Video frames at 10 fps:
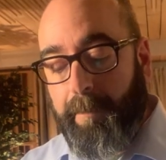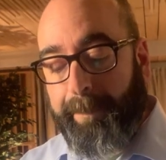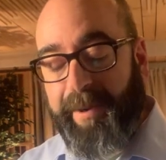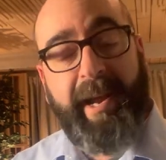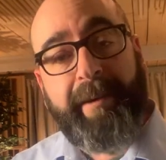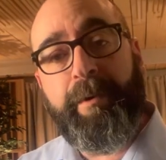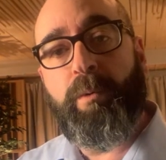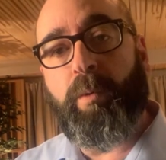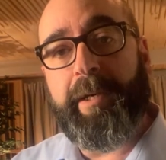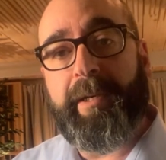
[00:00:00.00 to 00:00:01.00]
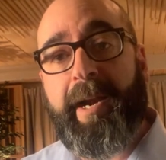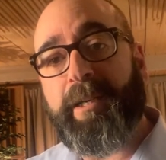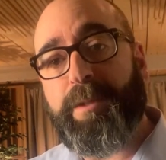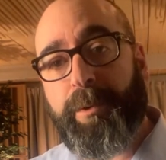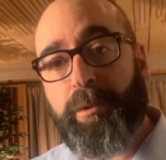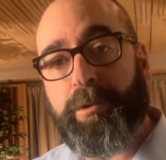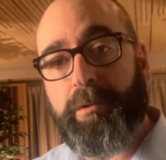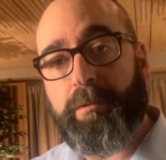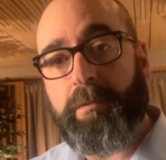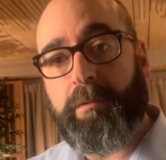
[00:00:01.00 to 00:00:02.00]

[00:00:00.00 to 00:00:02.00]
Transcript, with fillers: But everyone that I spoke to